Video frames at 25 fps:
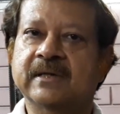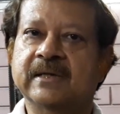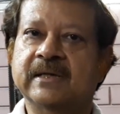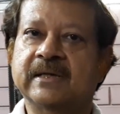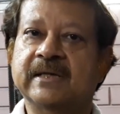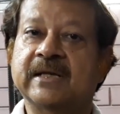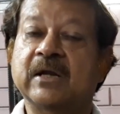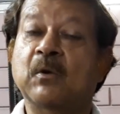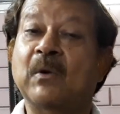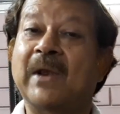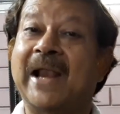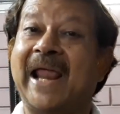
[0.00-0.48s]

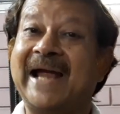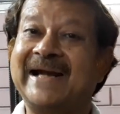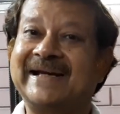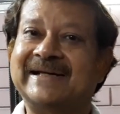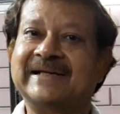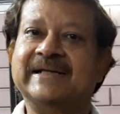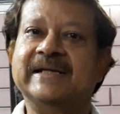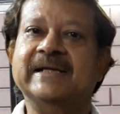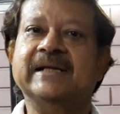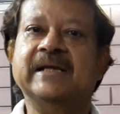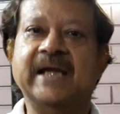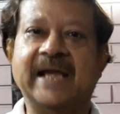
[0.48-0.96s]
Now
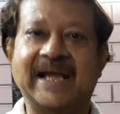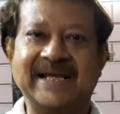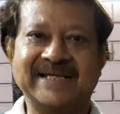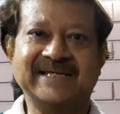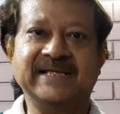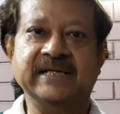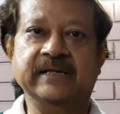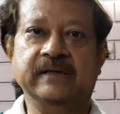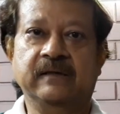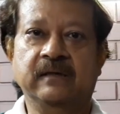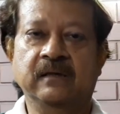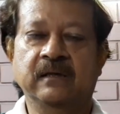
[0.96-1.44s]
lactic
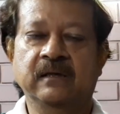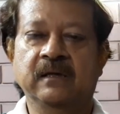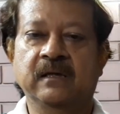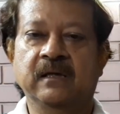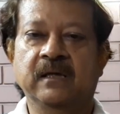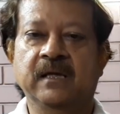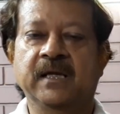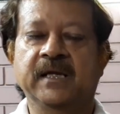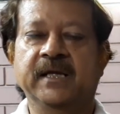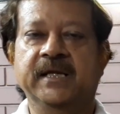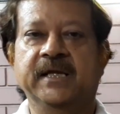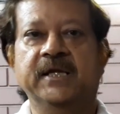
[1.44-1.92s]
acid
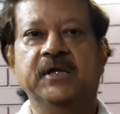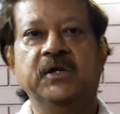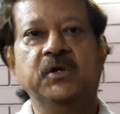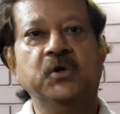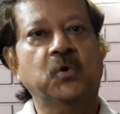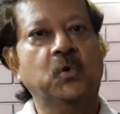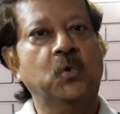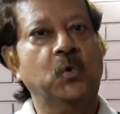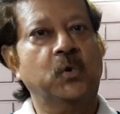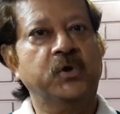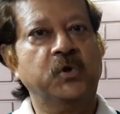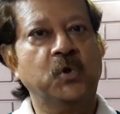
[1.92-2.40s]
in your
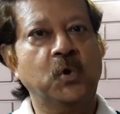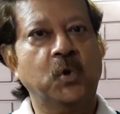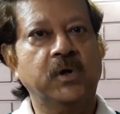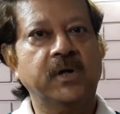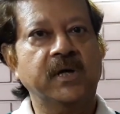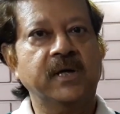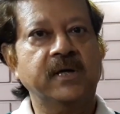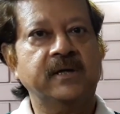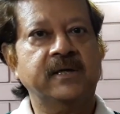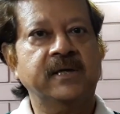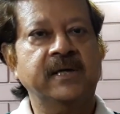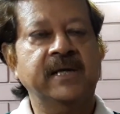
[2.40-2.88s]

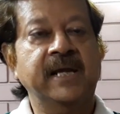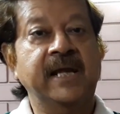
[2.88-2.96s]
yogurt